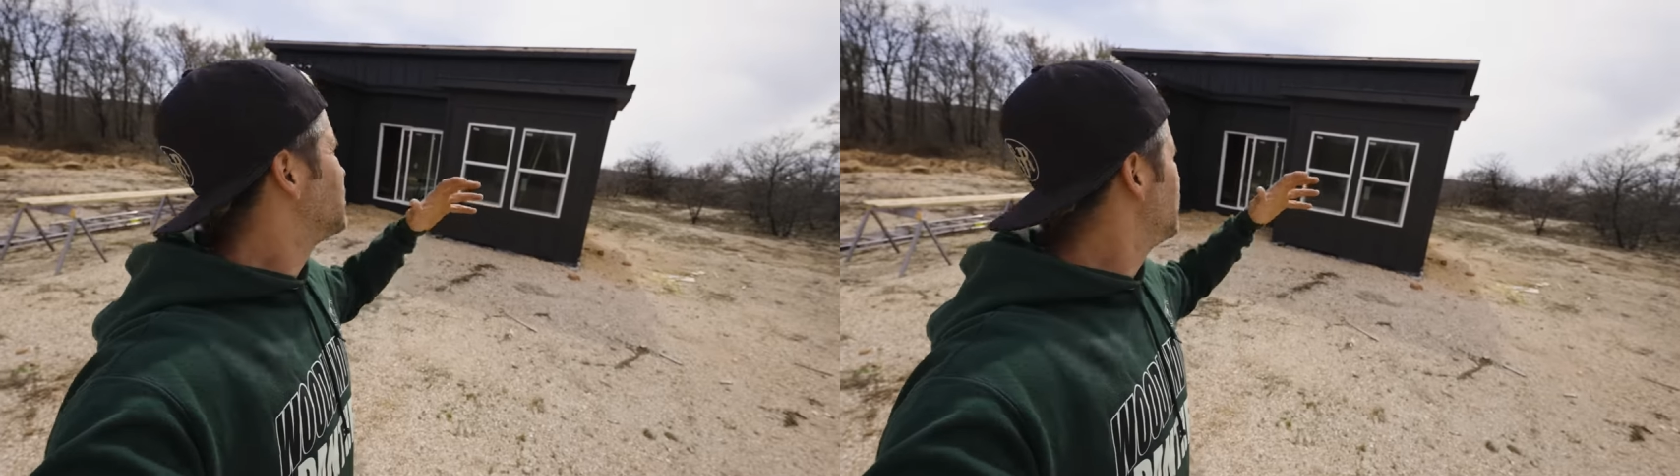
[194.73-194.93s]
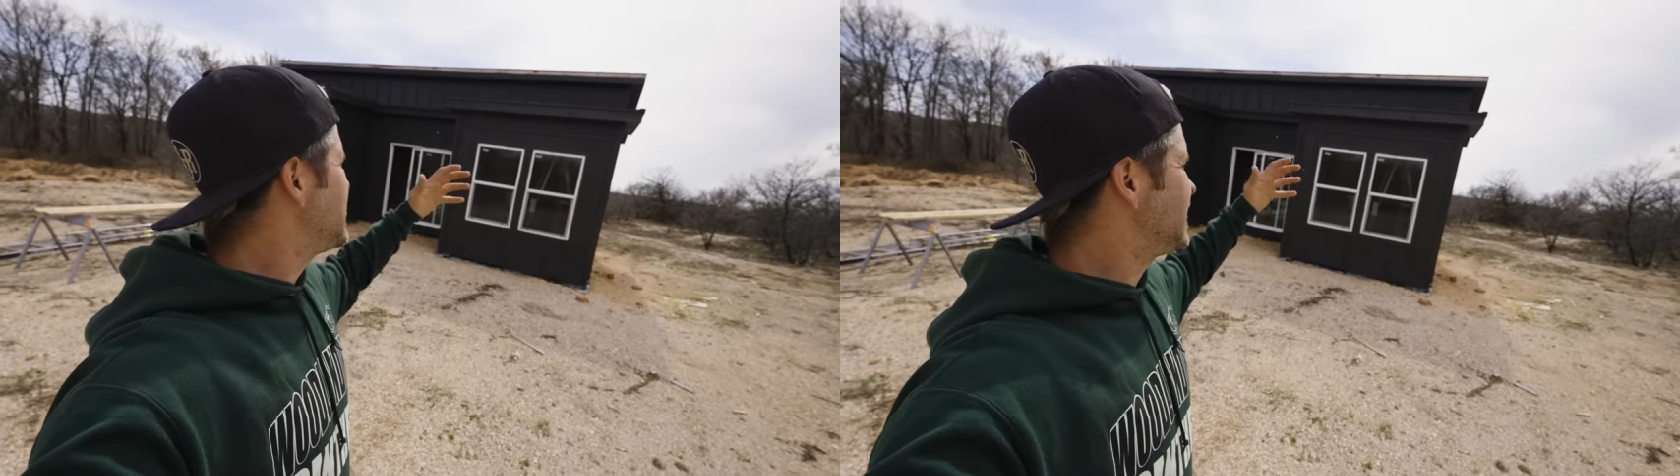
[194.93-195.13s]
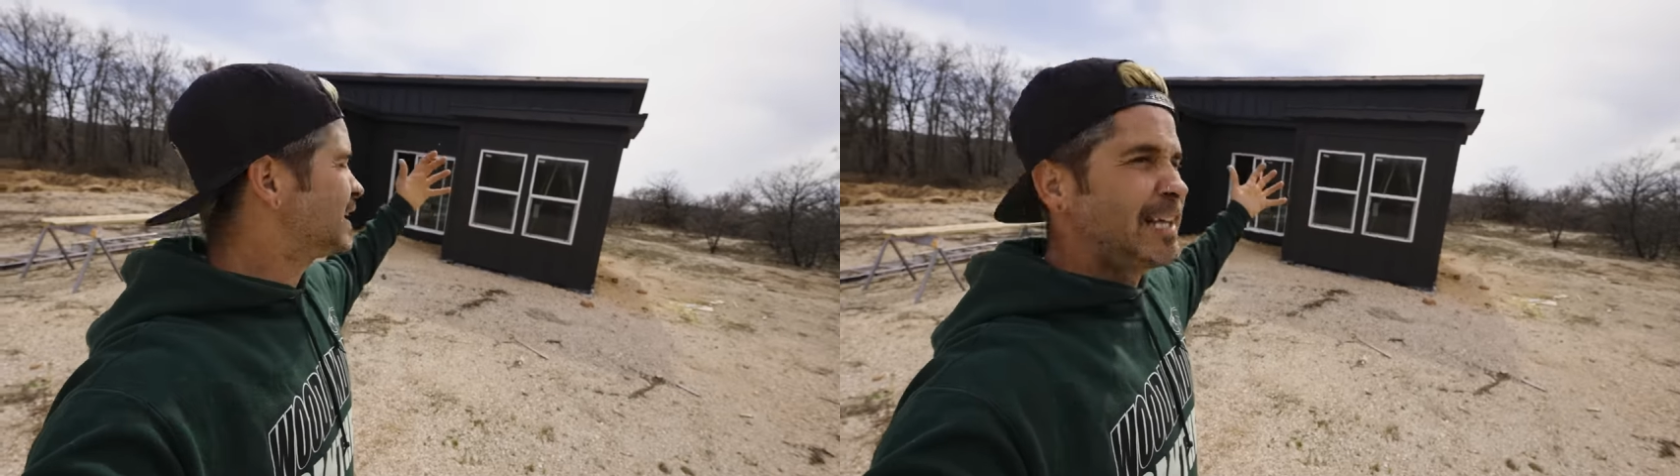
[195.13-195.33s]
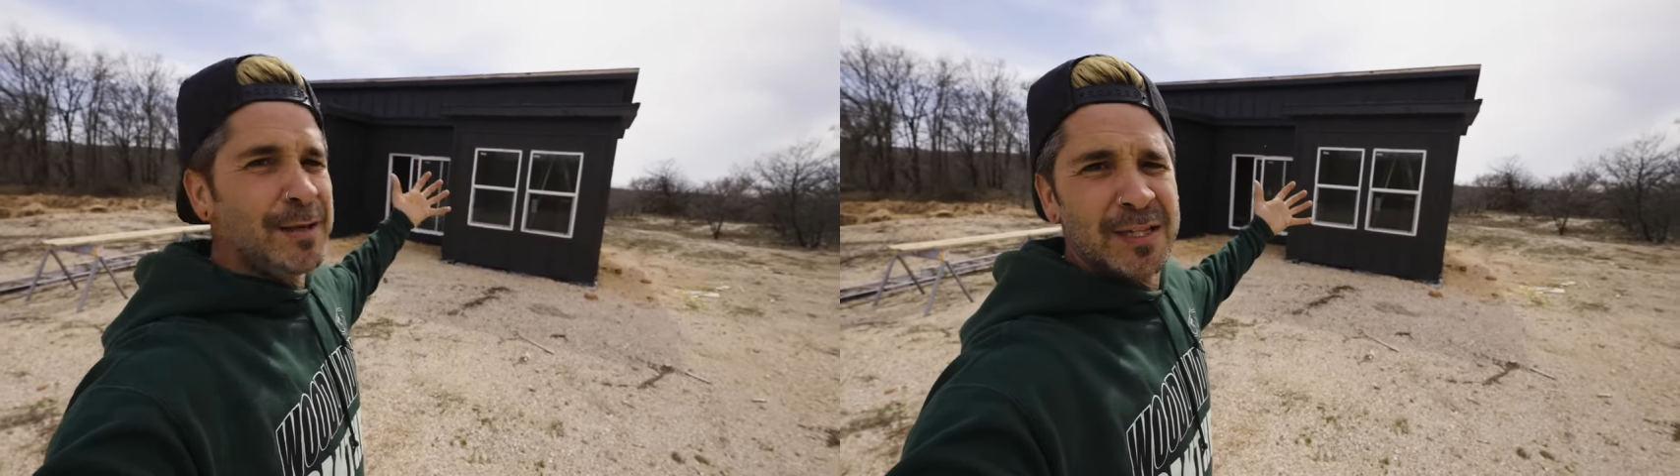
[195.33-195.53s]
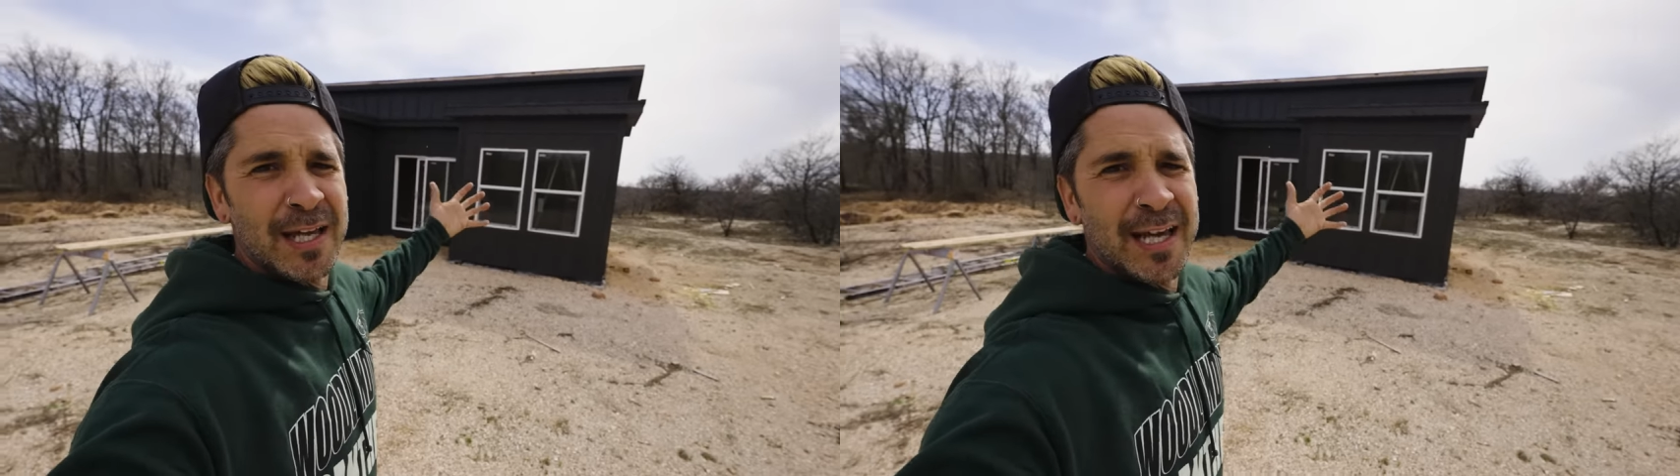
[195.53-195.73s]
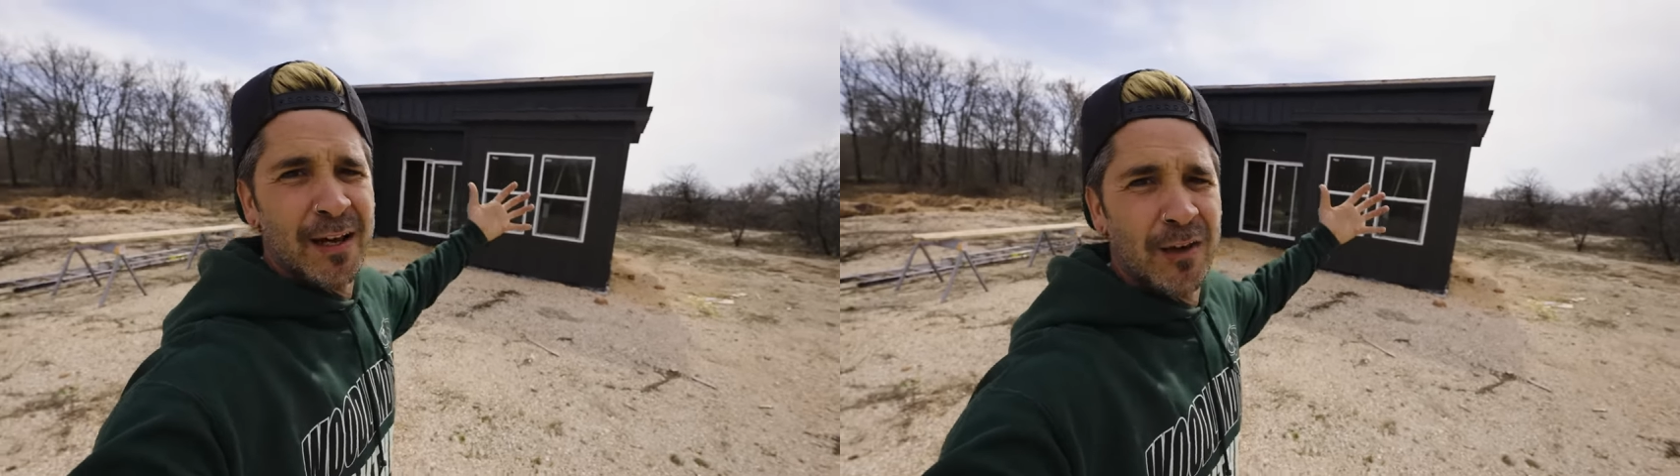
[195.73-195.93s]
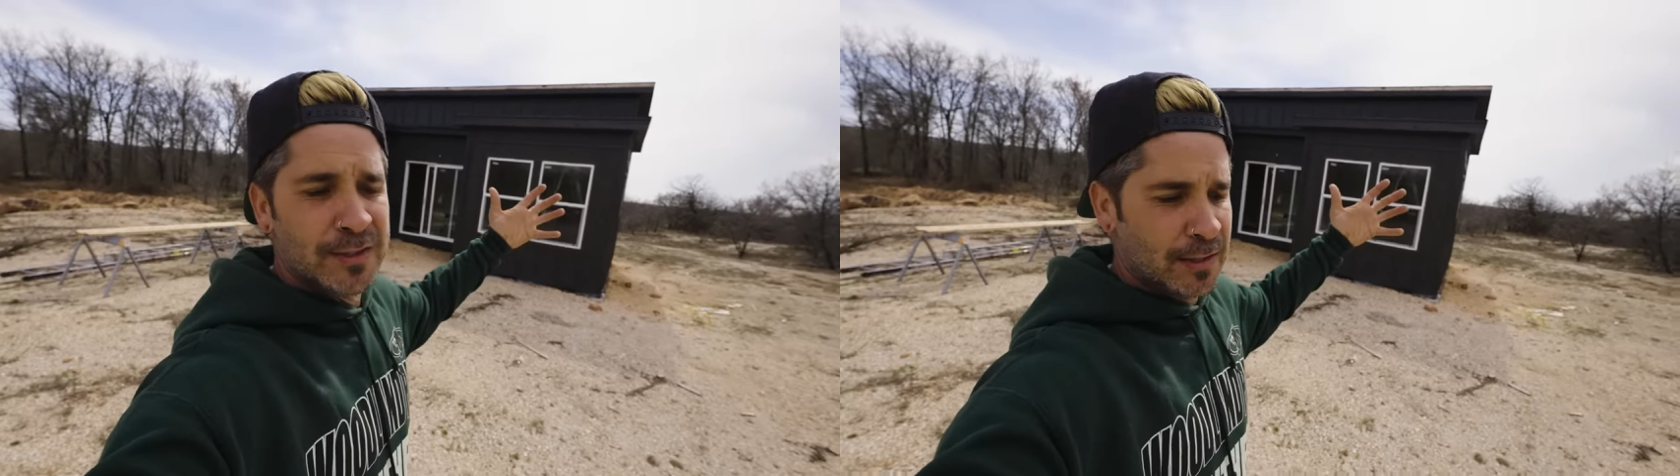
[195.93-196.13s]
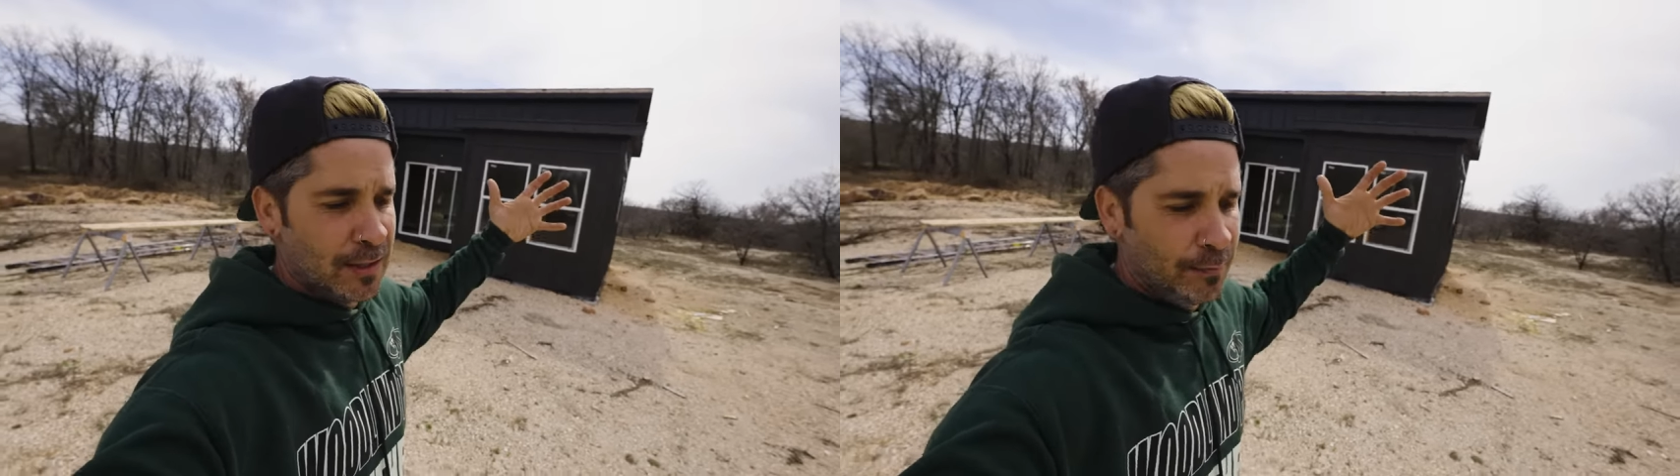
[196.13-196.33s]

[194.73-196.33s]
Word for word: We can keep the house,